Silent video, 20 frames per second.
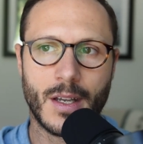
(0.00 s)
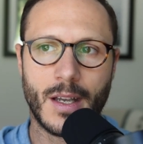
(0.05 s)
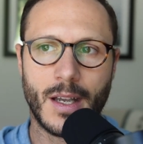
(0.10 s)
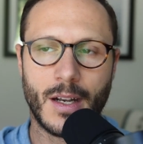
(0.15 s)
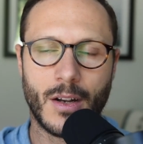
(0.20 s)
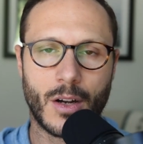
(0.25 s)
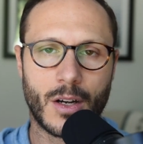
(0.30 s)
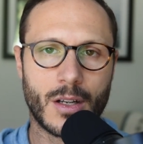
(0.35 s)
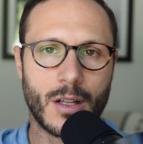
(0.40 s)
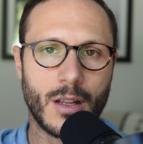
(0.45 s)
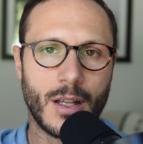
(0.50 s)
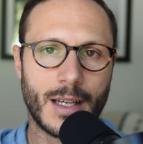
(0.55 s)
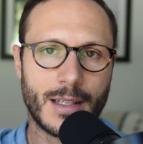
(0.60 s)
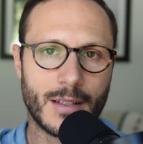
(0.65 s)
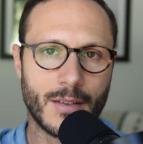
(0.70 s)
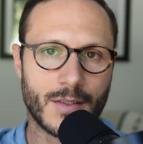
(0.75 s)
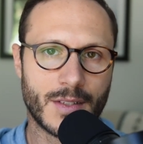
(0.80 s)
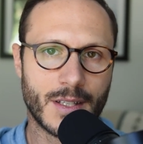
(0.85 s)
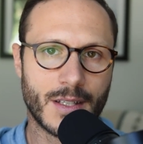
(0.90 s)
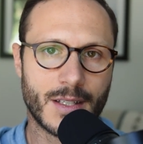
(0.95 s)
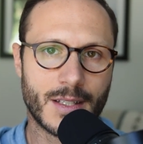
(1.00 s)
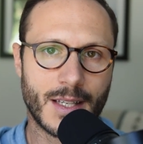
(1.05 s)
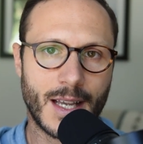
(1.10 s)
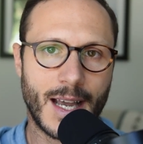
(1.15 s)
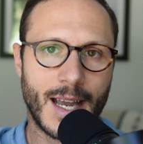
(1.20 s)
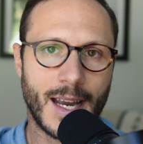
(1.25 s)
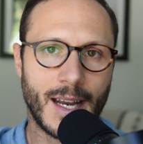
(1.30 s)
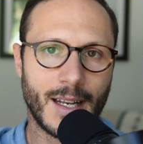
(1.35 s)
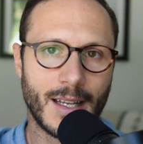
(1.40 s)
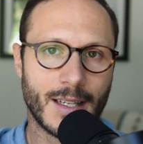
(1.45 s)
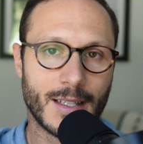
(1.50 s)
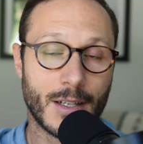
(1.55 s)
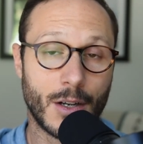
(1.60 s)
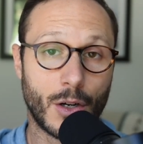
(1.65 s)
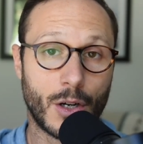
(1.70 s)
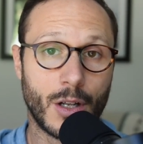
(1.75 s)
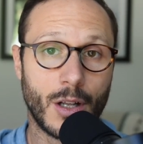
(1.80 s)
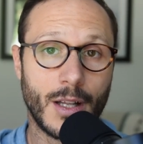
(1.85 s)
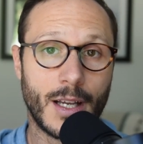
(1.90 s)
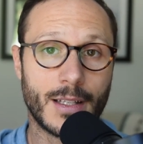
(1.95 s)
in our collective societies, in our
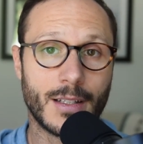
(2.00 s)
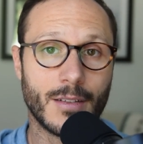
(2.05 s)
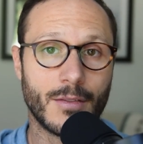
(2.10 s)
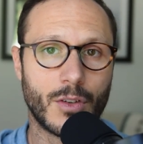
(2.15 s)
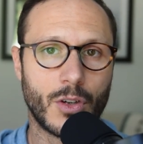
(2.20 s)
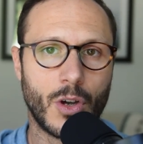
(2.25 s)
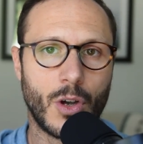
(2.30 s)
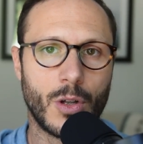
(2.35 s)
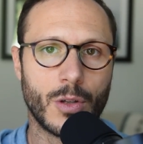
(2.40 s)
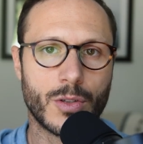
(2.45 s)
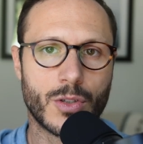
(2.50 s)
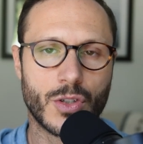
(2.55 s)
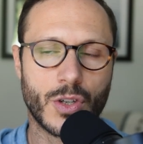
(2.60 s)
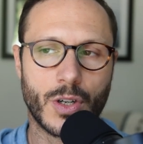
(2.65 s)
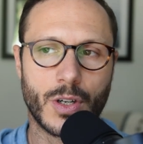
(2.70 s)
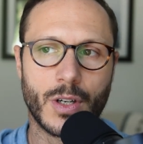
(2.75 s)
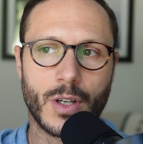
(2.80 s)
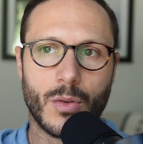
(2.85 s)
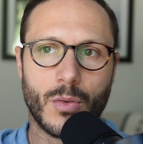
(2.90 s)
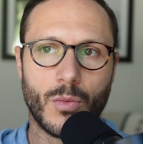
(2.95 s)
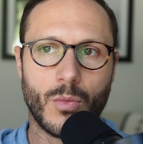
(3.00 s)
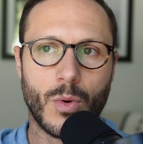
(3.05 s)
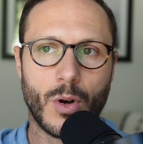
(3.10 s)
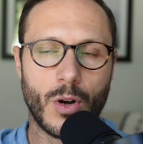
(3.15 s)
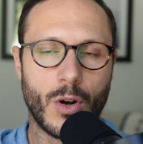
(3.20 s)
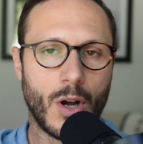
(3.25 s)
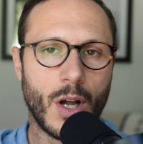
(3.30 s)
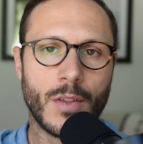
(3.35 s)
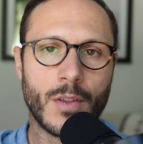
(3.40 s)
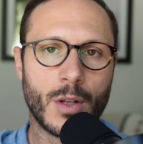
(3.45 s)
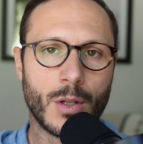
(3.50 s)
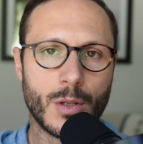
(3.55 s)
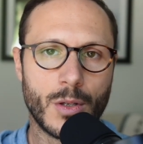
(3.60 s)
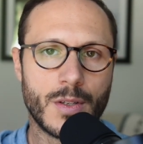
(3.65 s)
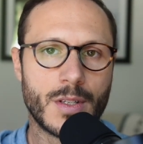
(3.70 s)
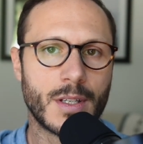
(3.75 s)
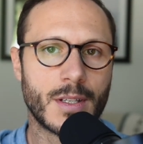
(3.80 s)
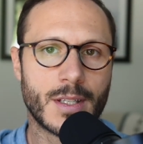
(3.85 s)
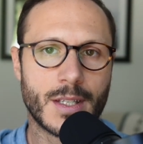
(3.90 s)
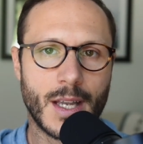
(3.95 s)
collective culture, we're on the
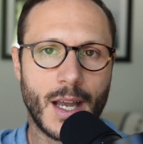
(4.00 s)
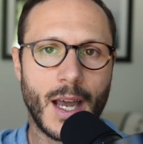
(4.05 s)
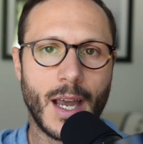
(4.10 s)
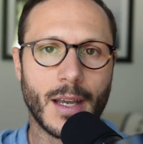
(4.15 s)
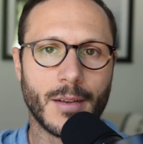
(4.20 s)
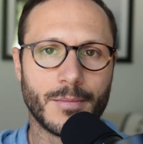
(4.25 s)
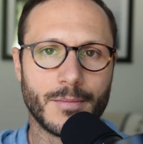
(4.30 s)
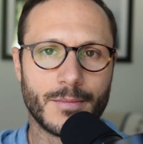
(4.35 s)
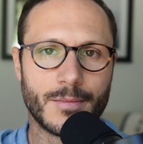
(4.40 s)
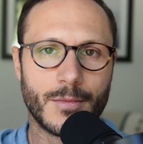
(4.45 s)
losing side.